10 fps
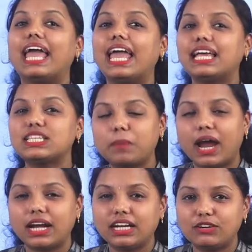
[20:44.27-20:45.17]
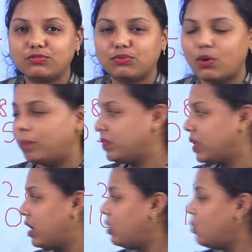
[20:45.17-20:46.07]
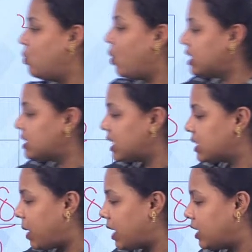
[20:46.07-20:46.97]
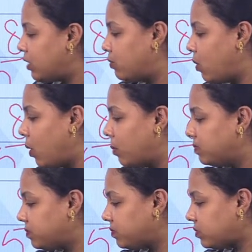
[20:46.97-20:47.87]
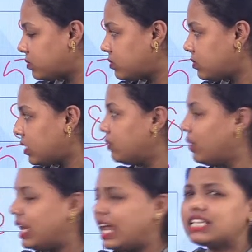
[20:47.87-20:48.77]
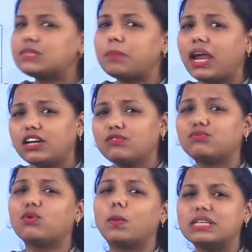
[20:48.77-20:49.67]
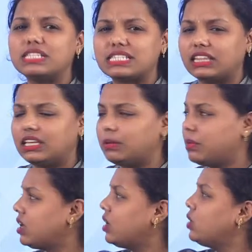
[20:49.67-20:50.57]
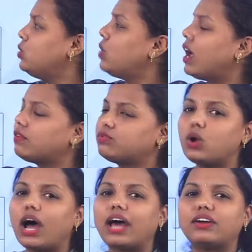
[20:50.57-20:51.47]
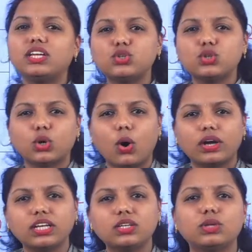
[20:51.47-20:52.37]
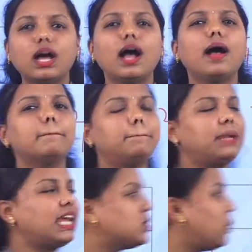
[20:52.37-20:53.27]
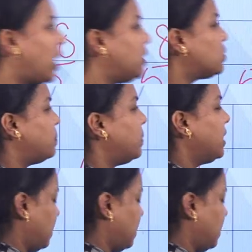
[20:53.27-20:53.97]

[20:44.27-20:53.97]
expanded form. Now what is expanded form? Well, expanded form is nothing but you have to arrange according to the place values being